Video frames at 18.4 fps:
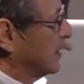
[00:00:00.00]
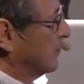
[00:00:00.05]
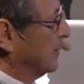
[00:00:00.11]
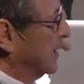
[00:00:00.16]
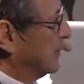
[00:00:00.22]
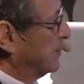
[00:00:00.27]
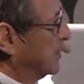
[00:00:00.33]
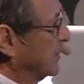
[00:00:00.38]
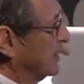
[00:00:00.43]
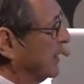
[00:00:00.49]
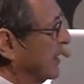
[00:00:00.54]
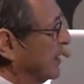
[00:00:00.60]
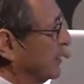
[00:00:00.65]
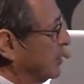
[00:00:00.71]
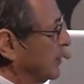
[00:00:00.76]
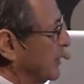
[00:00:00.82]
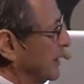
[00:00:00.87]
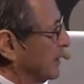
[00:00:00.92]
People are now
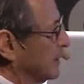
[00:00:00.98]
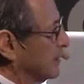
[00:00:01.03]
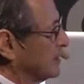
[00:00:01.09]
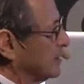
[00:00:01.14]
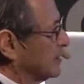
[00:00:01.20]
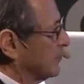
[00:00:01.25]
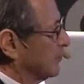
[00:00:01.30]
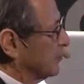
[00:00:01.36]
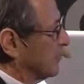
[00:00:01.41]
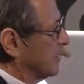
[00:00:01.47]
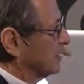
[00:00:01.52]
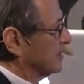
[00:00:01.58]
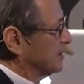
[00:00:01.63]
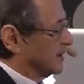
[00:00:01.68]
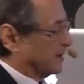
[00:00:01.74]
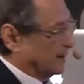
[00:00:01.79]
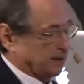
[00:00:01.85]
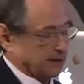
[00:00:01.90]
doing some runs
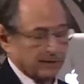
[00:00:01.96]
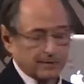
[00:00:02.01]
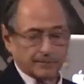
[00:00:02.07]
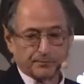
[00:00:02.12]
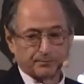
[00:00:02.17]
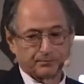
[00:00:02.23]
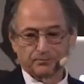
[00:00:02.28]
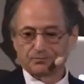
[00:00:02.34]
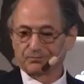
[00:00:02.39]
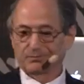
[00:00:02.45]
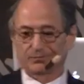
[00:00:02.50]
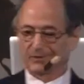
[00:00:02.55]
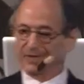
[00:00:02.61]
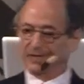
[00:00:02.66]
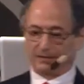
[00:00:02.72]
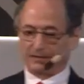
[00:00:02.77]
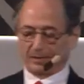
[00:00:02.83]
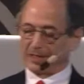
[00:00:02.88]
that are
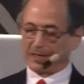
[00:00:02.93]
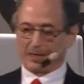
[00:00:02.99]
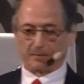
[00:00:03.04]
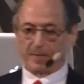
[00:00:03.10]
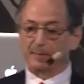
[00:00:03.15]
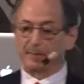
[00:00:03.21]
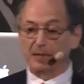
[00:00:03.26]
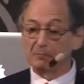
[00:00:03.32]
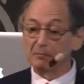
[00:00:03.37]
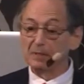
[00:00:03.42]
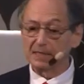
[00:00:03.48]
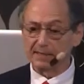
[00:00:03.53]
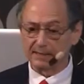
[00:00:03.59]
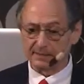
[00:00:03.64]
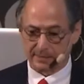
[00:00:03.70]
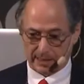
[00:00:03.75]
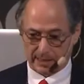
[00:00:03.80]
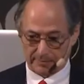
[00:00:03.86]
maybe 1
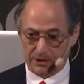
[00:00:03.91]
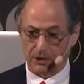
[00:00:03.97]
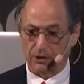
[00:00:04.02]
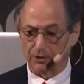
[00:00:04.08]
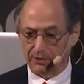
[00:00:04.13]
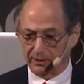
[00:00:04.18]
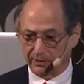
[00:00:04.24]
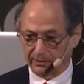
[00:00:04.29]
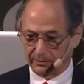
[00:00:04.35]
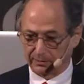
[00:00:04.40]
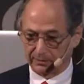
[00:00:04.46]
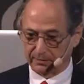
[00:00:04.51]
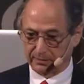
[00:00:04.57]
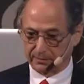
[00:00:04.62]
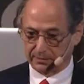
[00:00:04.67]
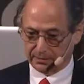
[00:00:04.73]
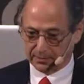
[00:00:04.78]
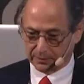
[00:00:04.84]
million times longer.
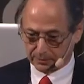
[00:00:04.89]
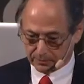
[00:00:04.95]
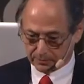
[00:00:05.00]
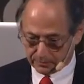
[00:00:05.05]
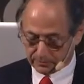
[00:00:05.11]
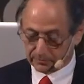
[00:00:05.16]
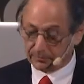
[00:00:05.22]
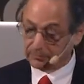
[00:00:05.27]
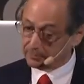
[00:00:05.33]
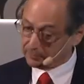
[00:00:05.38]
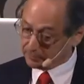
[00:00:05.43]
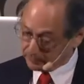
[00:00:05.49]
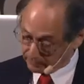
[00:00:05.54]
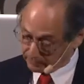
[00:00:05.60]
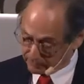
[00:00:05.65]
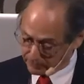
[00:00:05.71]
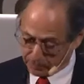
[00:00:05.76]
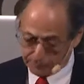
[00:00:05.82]
So
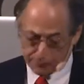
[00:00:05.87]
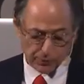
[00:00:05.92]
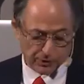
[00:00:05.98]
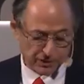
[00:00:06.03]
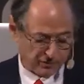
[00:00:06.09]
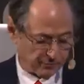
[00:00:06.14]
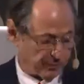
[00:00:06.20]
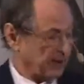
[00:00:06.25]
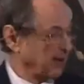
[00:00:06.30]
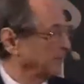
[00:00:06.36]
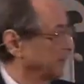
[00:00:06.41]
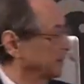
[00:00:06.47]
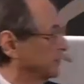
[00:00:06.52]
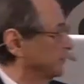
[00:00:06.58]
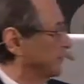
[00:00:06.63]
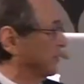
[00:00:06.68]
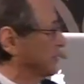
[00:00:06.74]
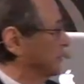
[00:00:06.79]
computers have become
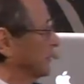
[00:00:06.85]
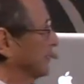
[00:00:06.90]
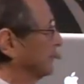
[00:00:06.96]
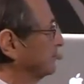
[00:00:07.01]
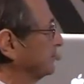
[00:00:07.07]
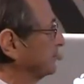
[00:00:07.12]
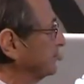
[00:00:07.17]
much faster.